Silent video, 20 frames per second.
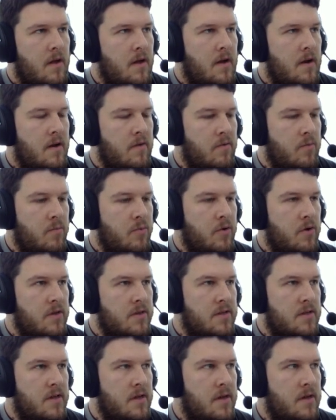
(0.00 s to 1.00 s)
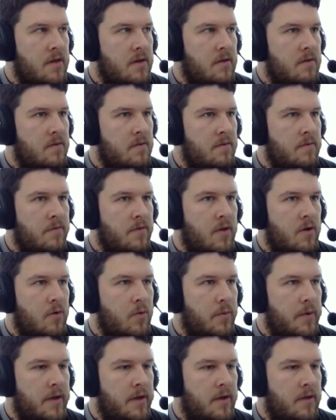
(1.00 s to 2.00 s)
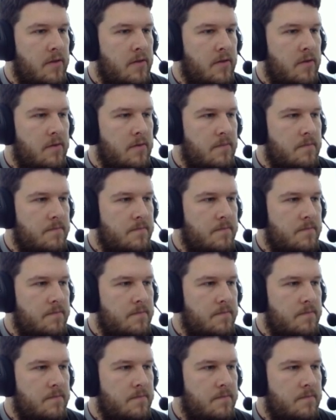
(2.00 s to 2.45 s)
11 points there for the whole weekend.